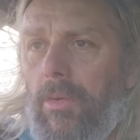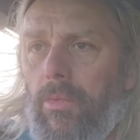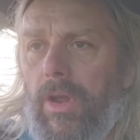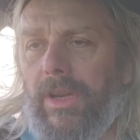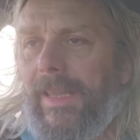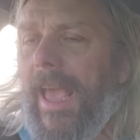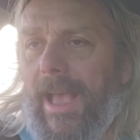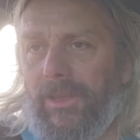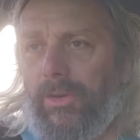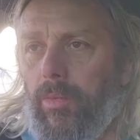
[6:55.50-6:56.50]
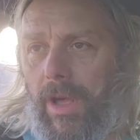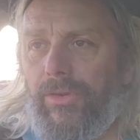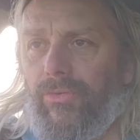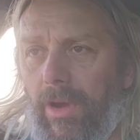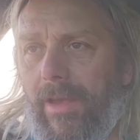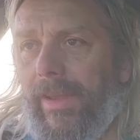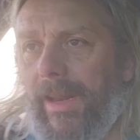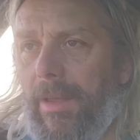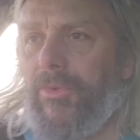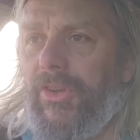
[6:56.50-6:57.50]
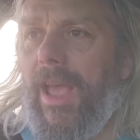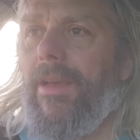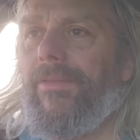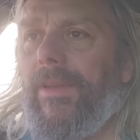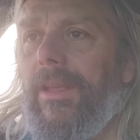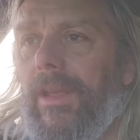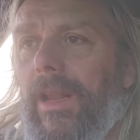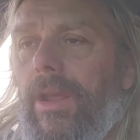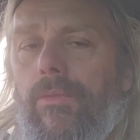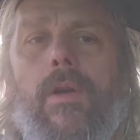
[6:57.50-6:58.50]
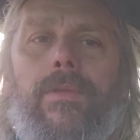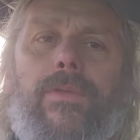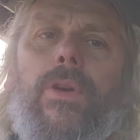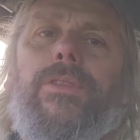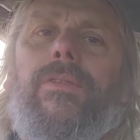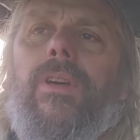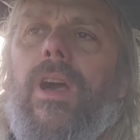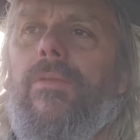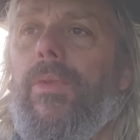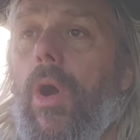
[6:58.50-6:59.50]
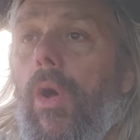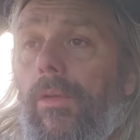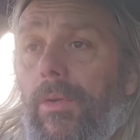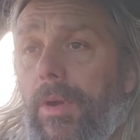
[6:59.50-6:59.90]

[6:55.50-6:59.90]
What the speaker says: one gets whilst driving an MGF in a Rover 45 with all of the